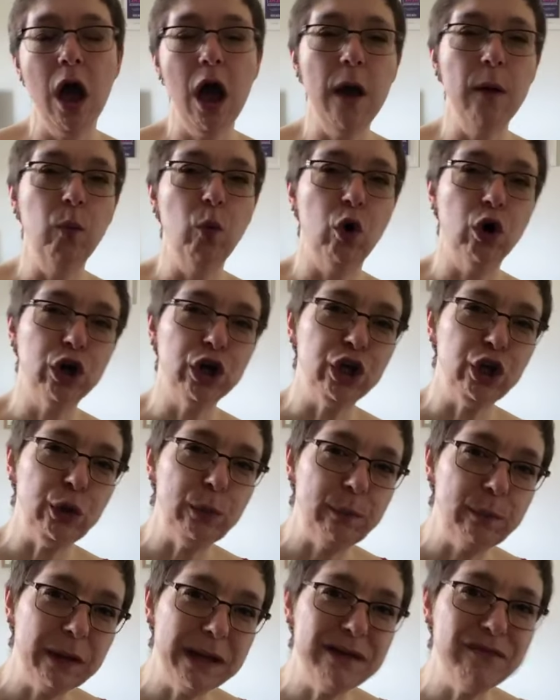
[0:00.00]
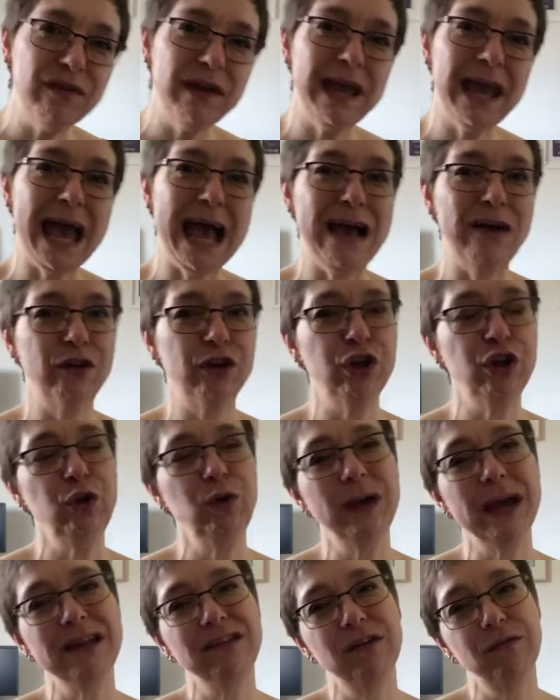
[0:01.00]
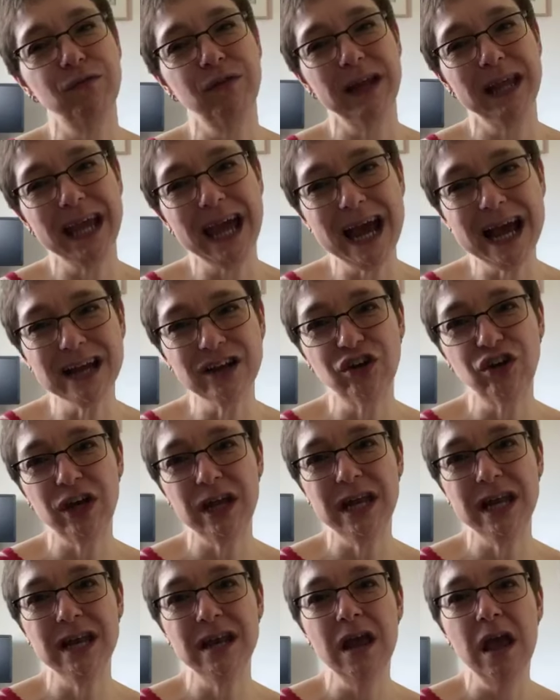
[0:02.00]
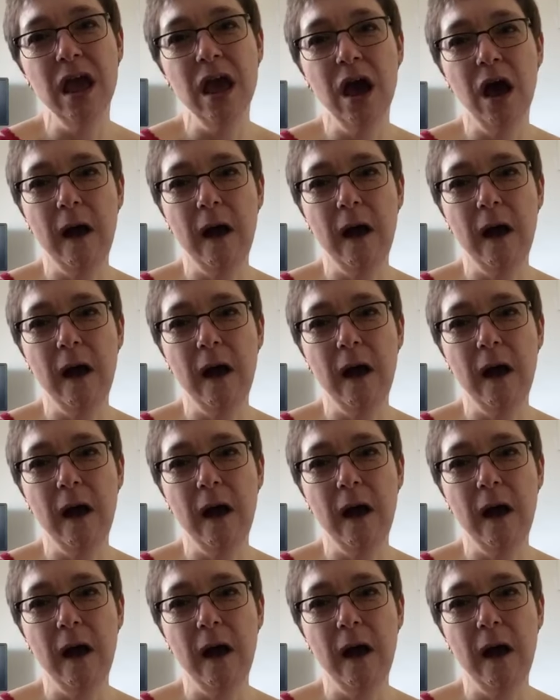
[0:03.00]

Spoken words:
What can you pivot? How can you get different cash in?